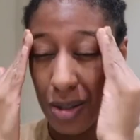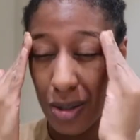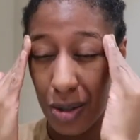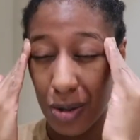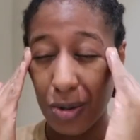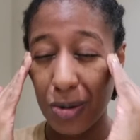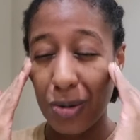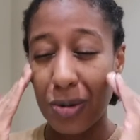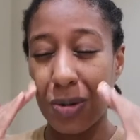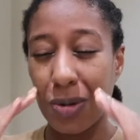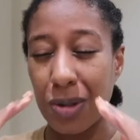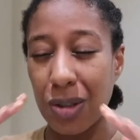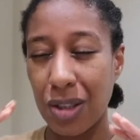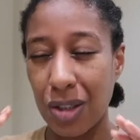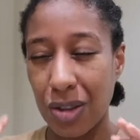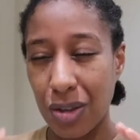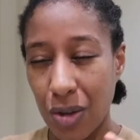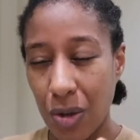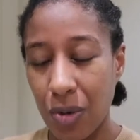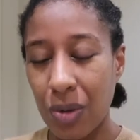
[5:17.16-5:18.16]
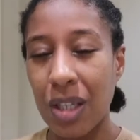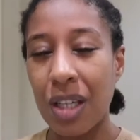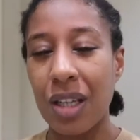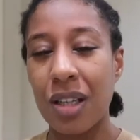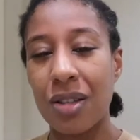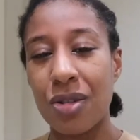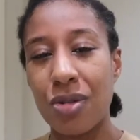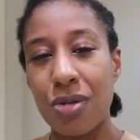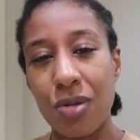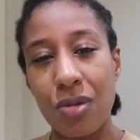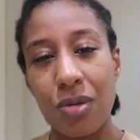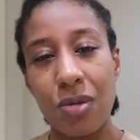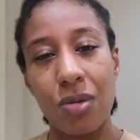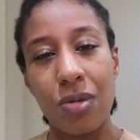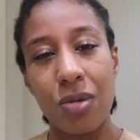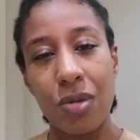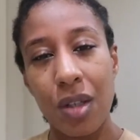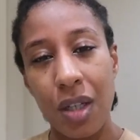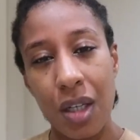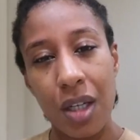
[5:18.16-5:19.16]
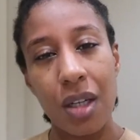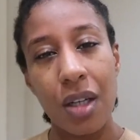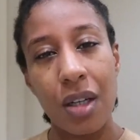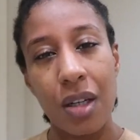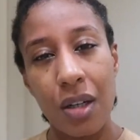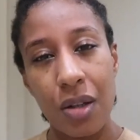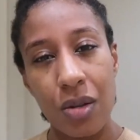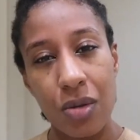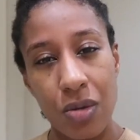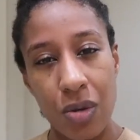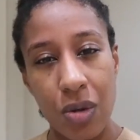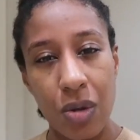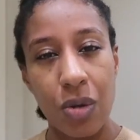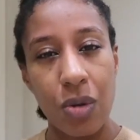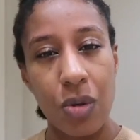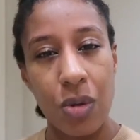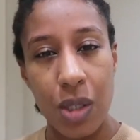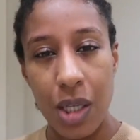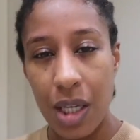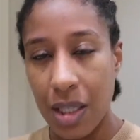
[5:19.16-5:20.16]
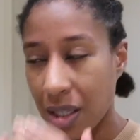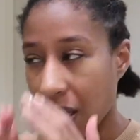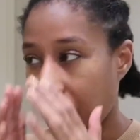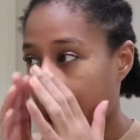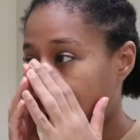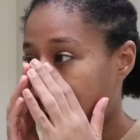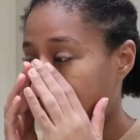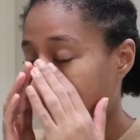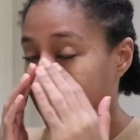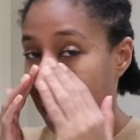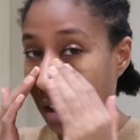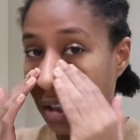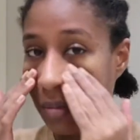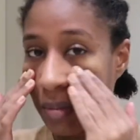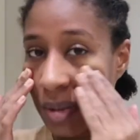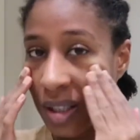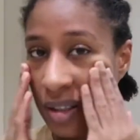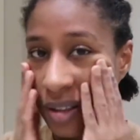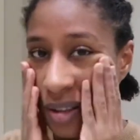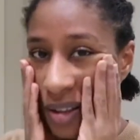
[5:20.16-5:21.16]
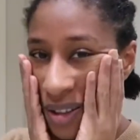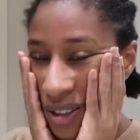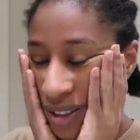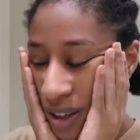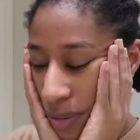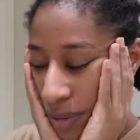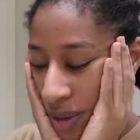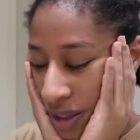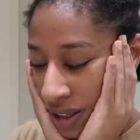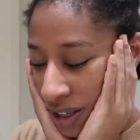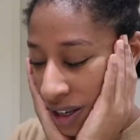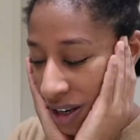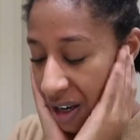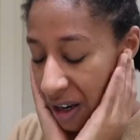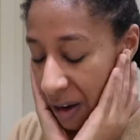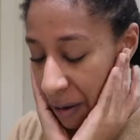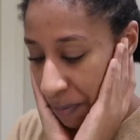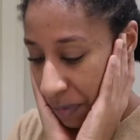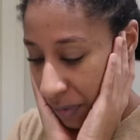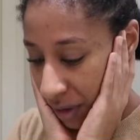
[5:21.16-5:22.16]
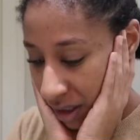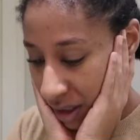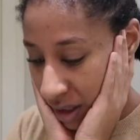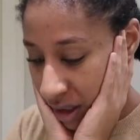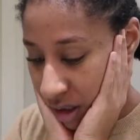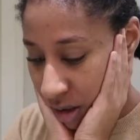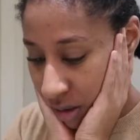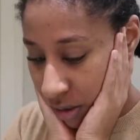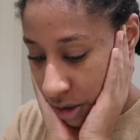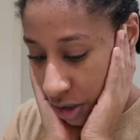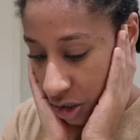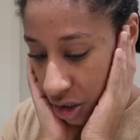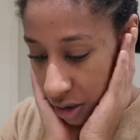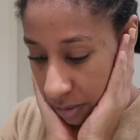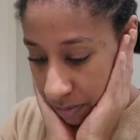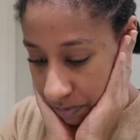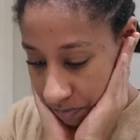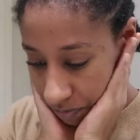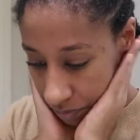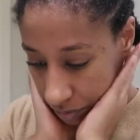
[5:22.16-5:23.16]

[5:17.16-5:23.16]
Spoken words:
So no need to use that kind of dumbing language.